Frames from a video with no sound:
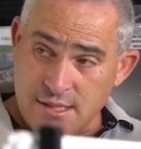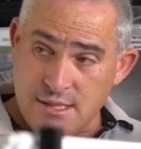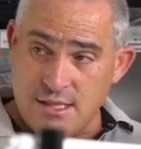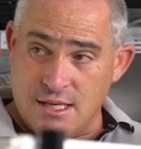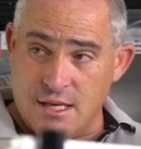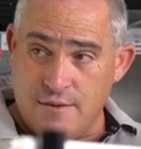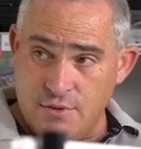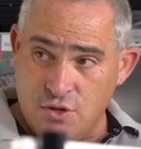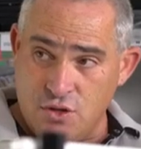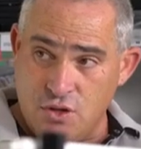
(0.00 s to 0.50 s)
is
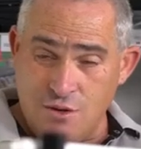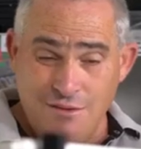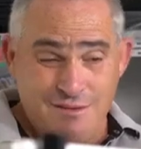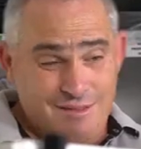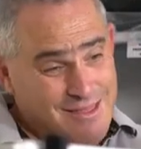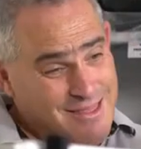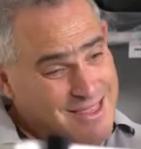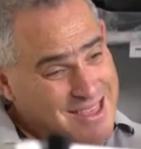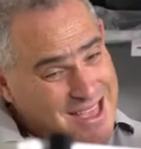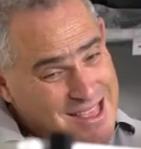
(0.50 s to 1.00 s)
given to
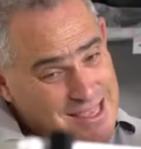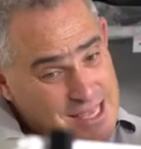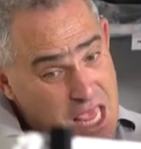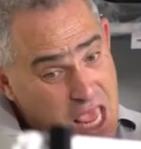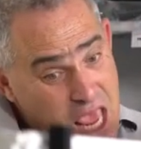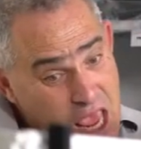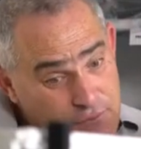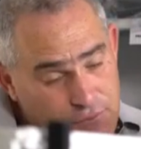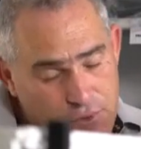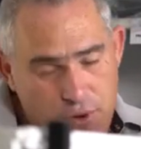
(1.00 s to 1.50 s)
you,
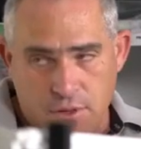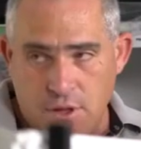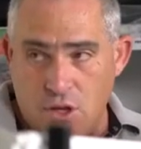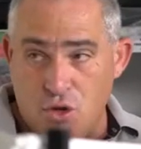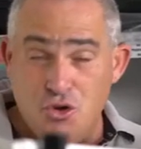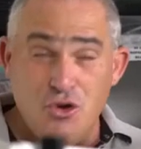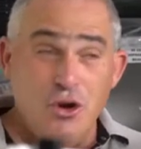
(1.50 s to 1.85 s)
everything.